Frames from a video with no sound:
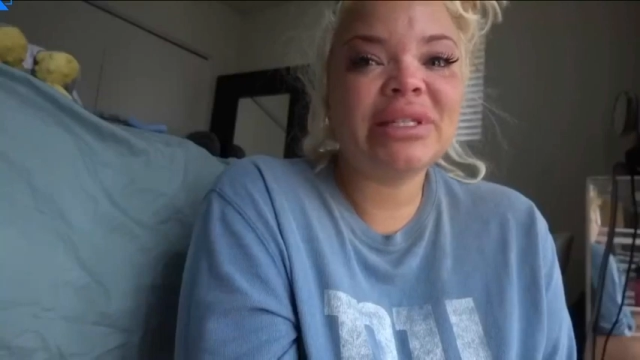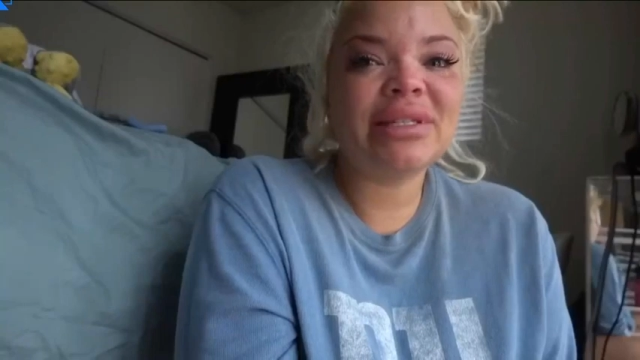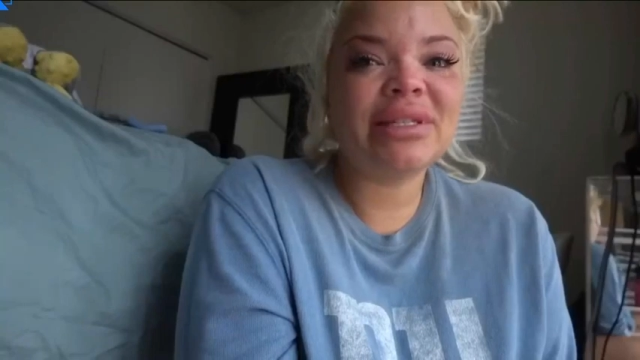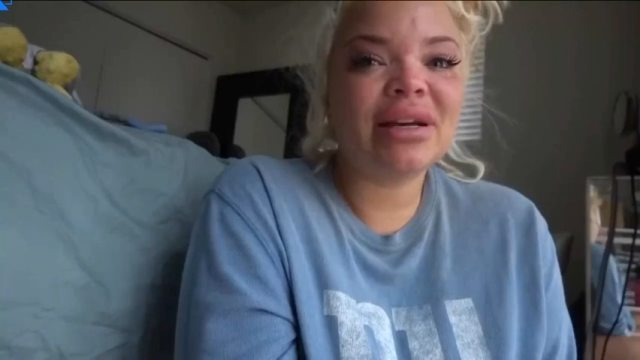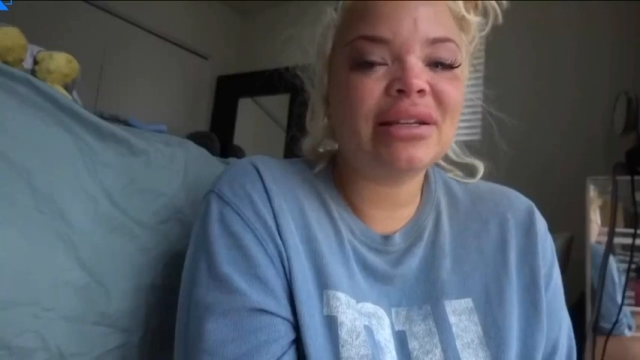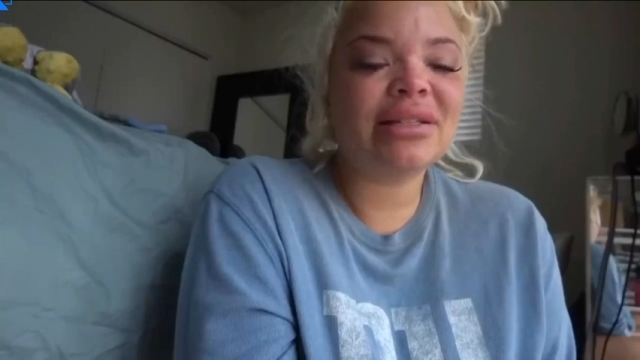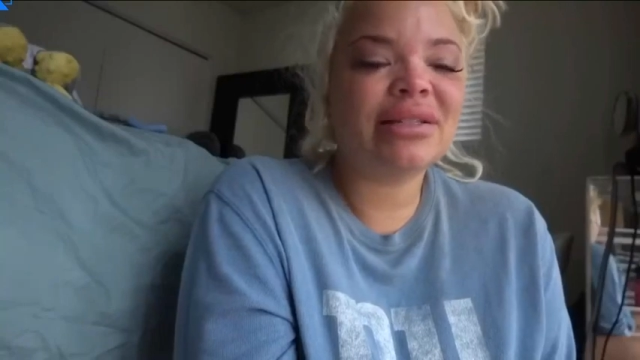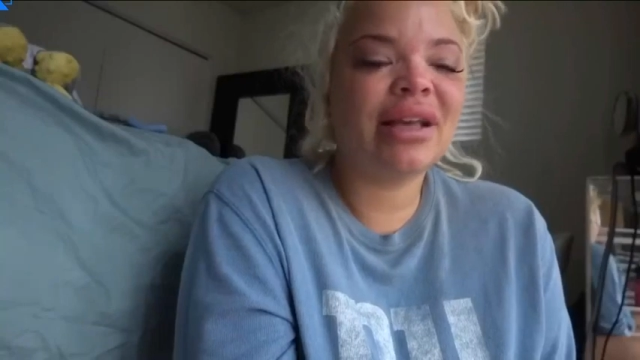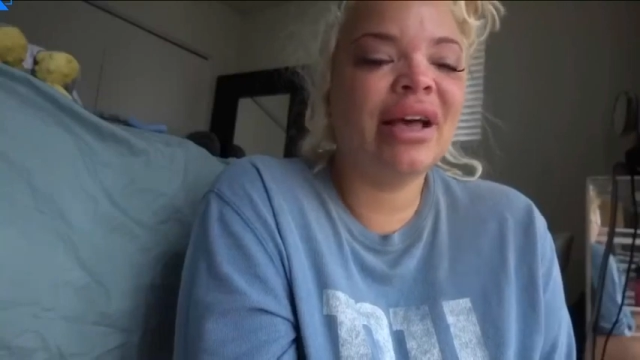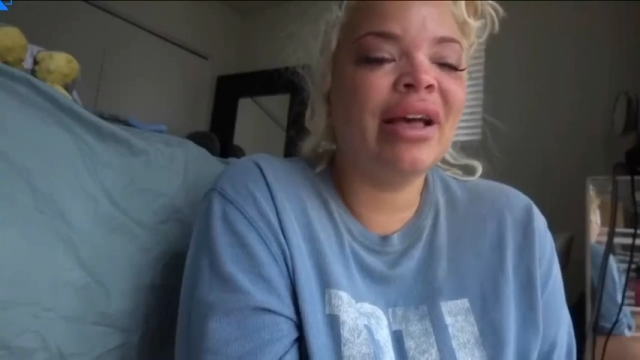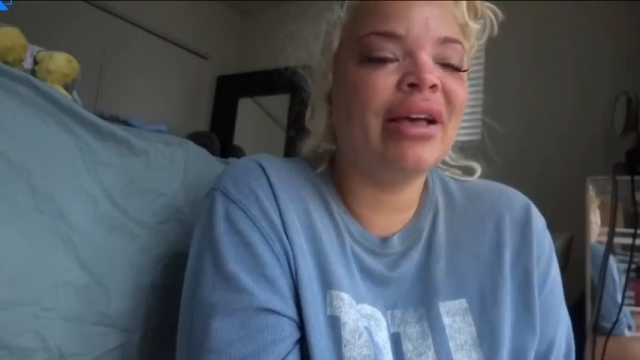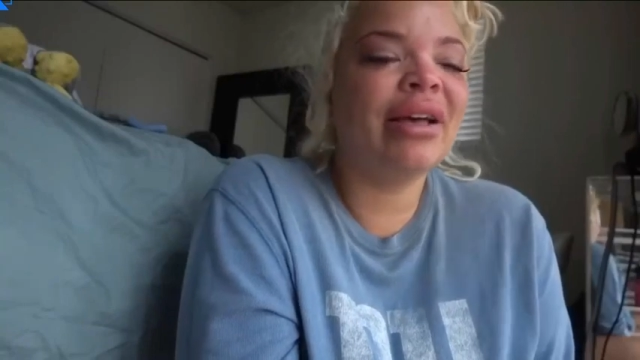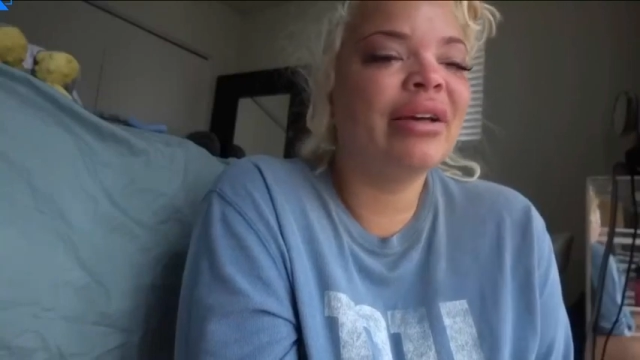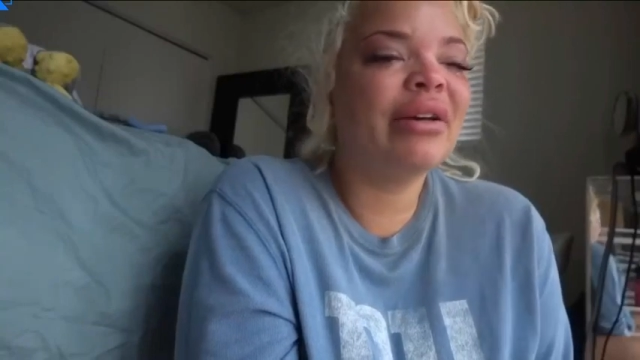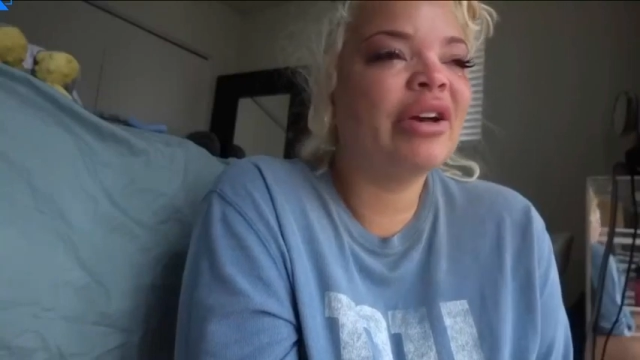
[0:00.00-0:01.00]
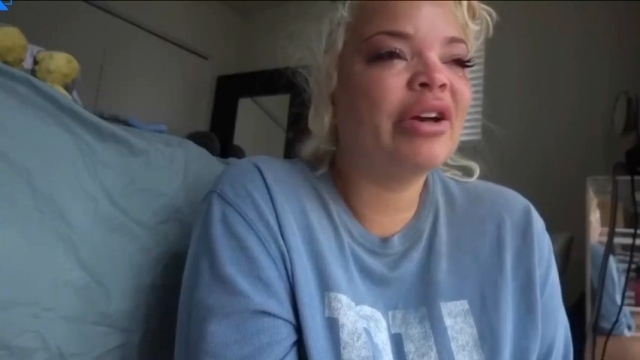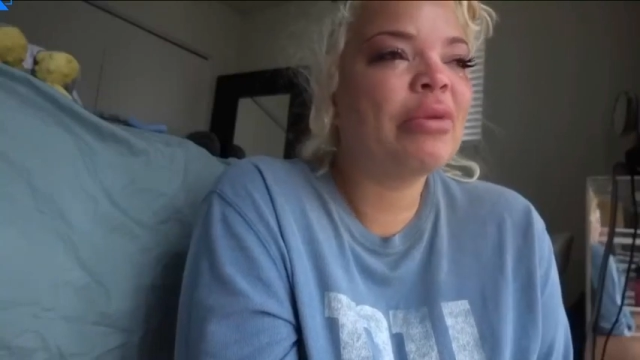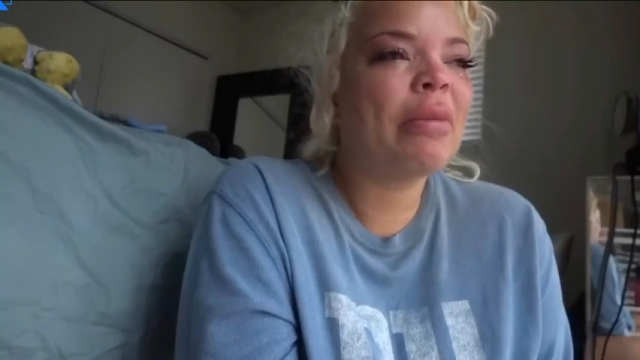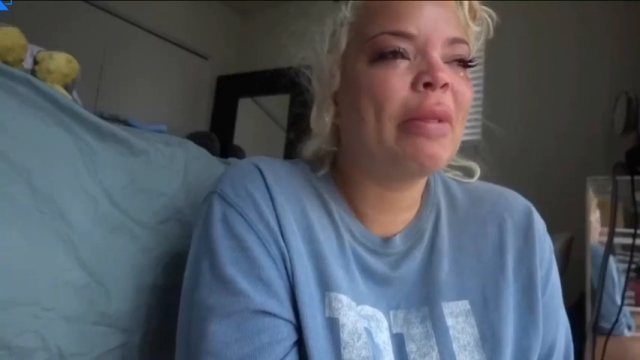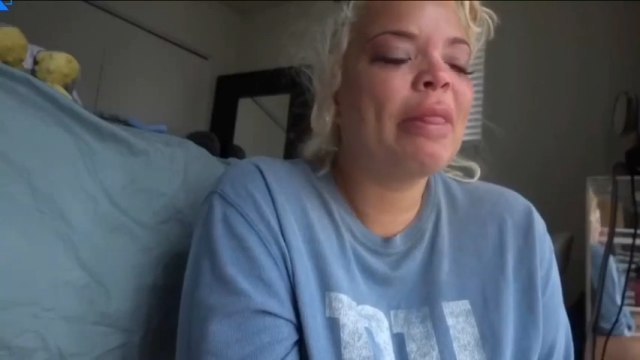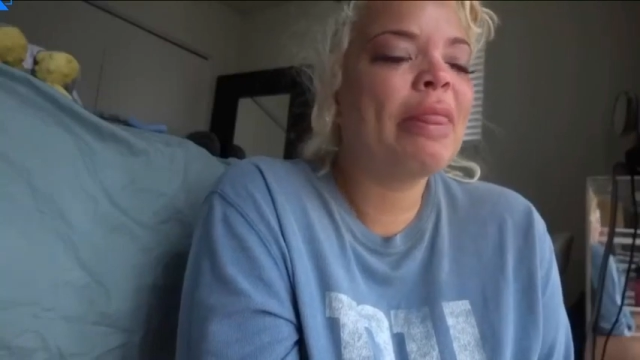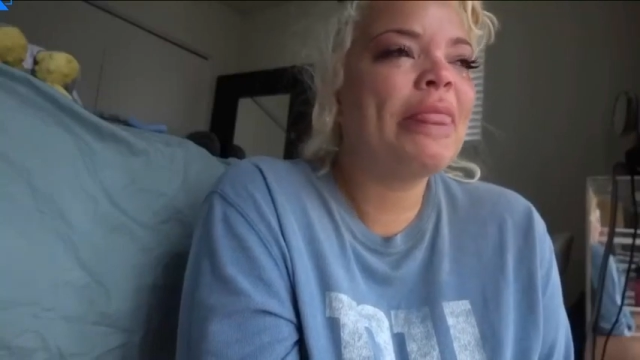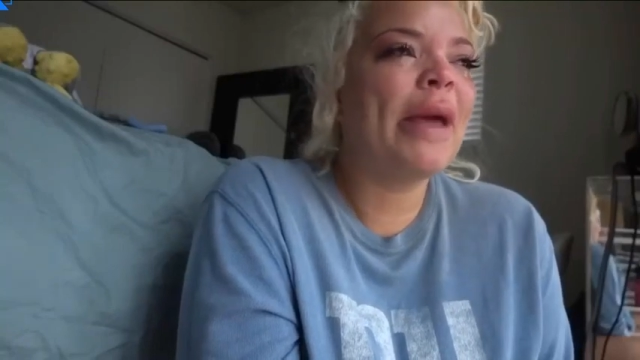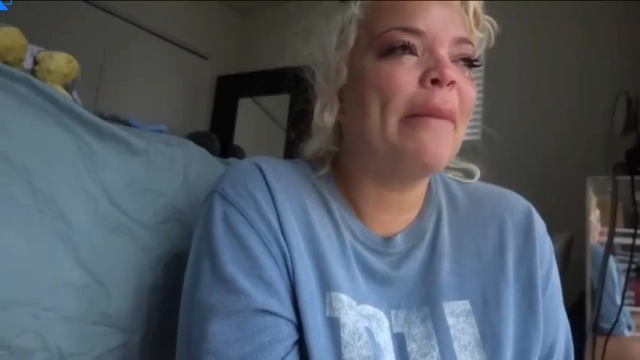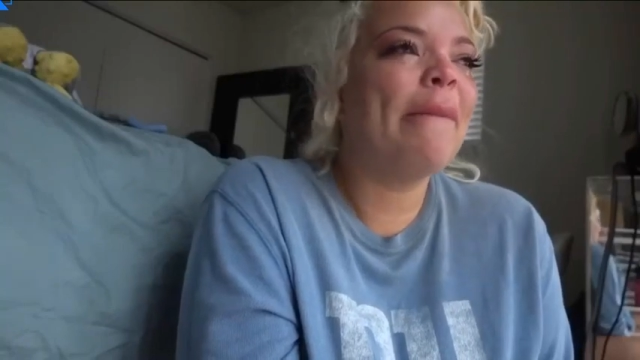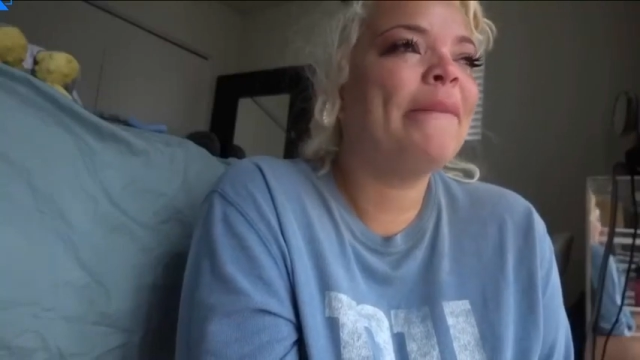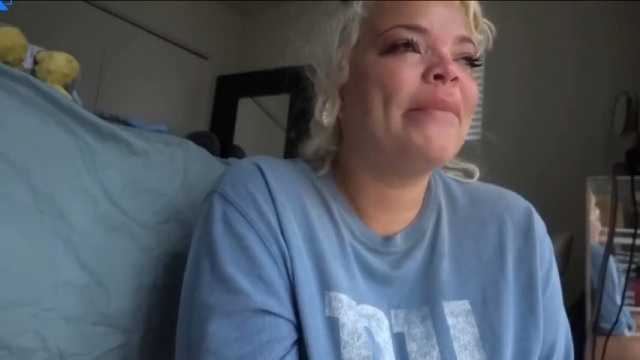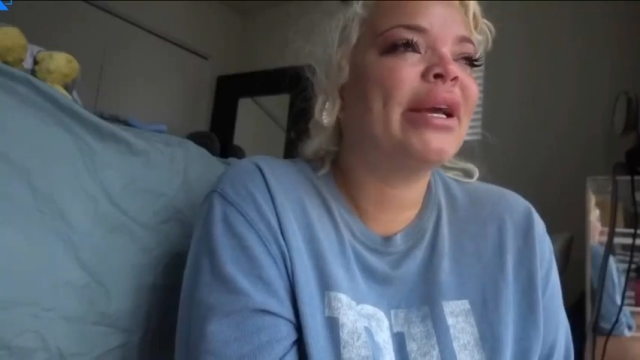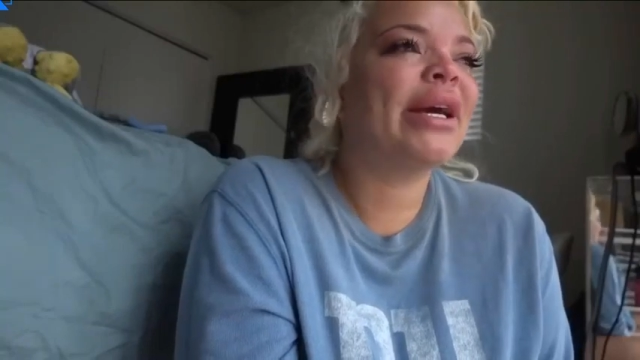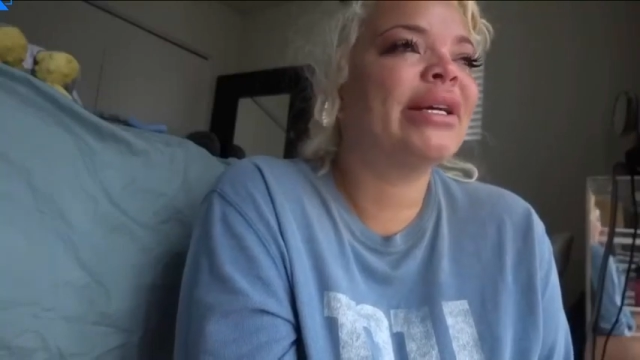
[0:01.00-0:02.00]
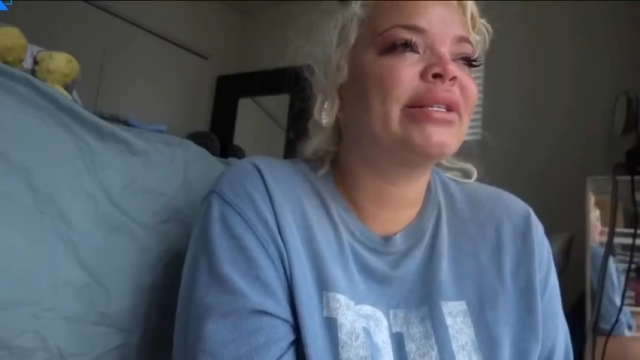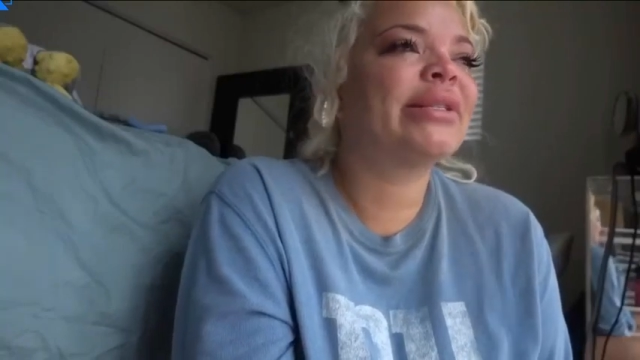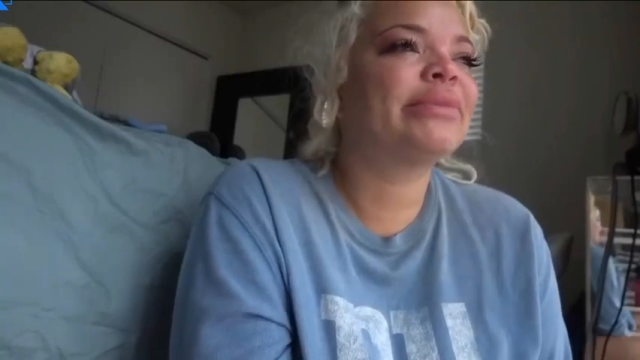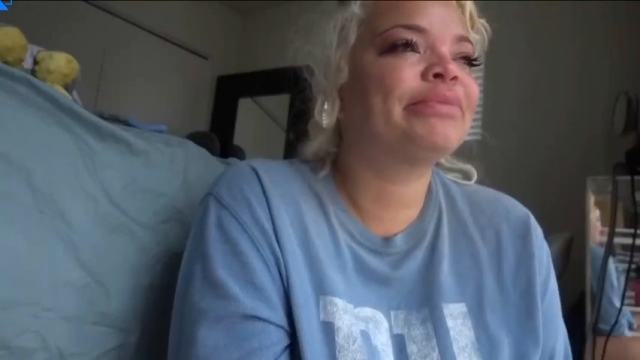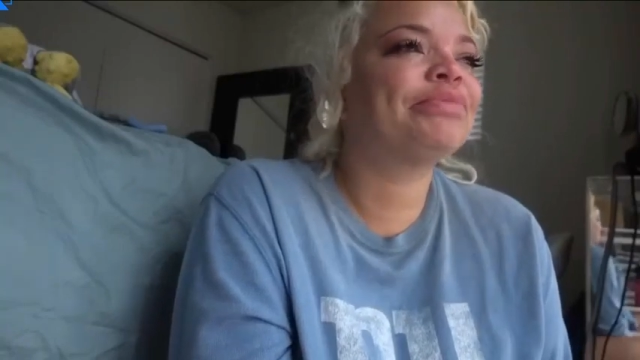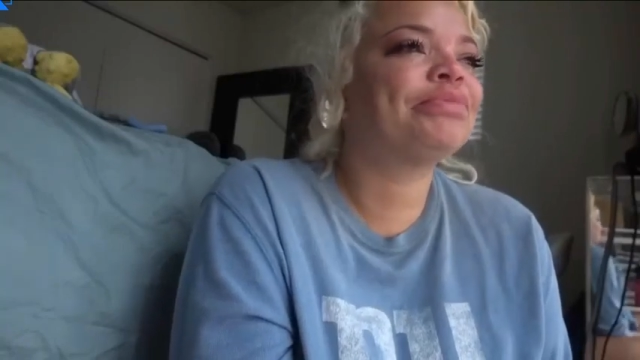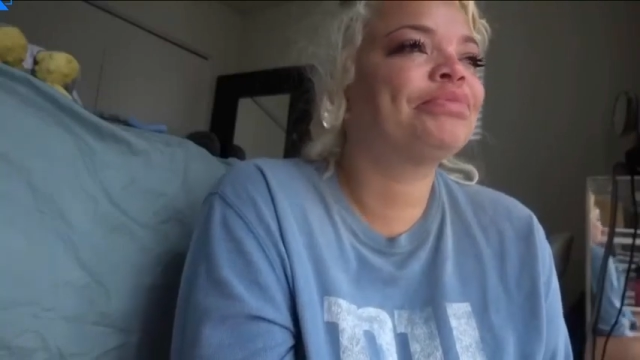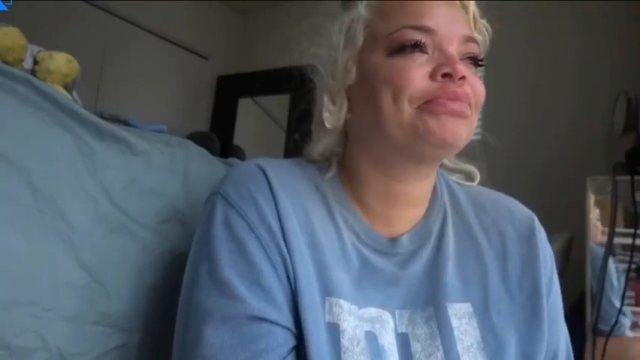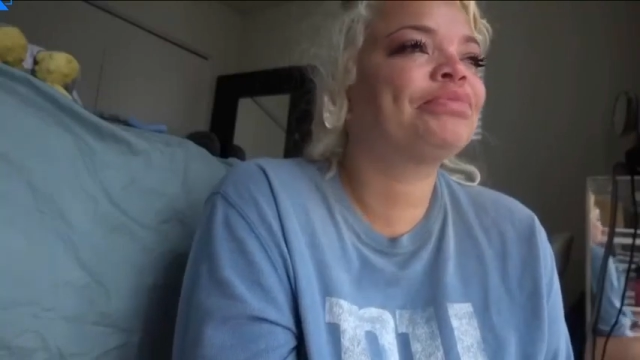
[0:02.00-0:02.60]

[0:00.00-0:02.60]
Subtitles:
sucks. Because